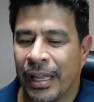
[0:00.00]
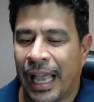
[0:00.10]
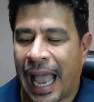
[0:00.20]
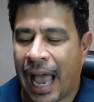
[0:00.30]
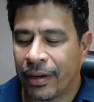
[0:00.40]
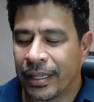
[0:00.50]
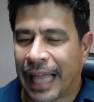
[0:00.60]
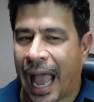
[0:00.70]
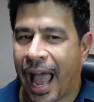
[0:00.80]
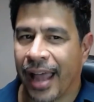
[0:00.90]
How did
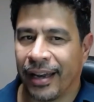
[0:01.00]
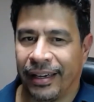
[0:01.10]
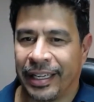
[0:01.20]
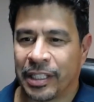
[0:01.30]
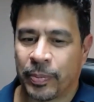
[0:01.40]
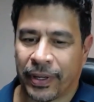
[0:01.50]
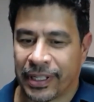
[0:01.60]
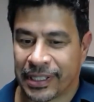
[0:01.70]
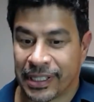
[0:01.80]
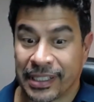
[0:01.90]
that
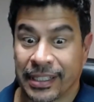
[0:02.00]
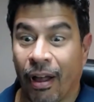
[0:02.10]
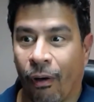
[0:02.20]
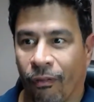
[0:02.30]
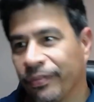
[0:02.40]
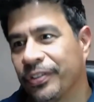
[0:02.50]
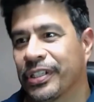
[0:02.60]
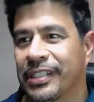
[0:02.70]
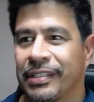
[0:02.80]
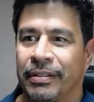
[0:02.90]
experience itself
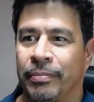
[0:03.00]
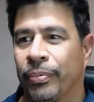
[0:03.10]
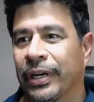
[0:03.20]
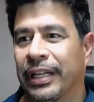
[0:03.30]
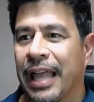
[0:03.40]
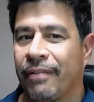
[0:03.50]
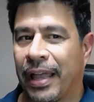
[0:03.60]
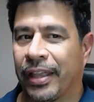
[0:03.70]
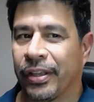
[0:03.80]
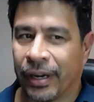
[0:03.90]
just bring that
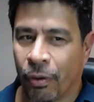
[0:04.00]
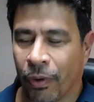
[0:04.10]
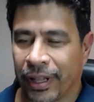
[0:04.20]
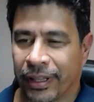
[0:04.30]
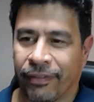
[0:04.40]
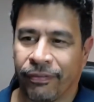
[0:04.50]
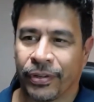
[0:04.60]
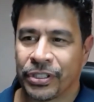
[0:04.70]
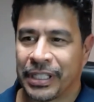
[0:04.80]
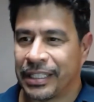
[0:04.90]
value? I know one of the
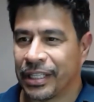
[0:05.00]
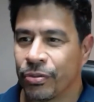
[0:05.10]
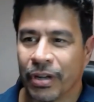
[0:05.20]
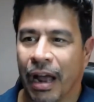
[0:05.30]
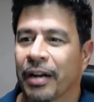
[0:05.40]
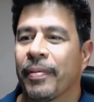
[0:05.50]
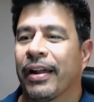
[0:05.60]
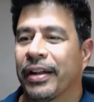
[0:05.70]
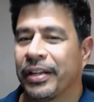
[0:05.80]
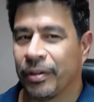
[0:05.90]
first things that you talked
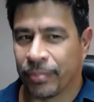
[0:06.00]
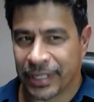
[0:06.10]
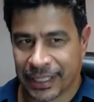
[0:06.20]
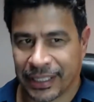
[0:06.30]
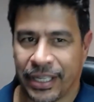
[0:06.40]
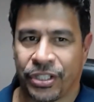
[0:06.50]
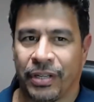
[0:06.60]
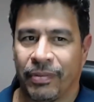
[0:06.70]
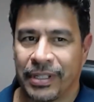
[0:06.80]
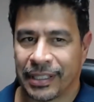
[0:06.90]
about in your
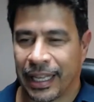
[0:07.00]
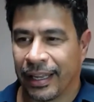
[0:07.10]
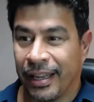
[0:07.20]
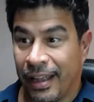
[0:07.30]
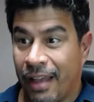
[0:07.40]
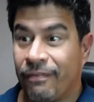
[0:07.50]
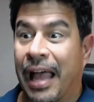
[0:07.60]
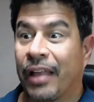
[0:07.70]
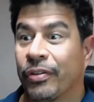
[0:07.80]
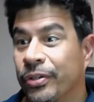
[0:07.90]
presentation was like
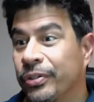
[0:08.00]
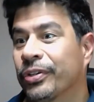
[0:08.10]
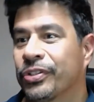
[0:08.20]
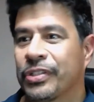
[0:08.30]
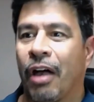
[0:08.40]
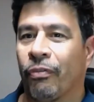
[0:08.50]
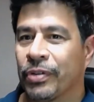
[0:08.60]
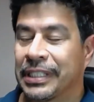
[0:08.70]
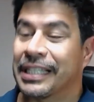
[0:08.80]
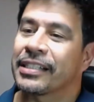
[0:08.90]
value yourself.
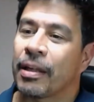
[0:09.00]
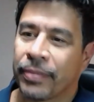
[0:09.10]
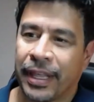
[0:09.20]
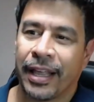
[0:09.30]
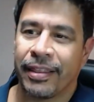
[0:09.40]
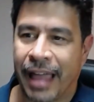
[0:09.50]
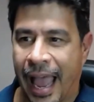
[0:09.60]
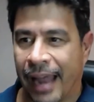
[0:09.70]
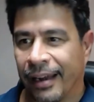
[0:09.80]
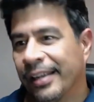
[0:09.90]
Was this something
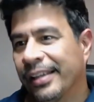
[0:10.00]
that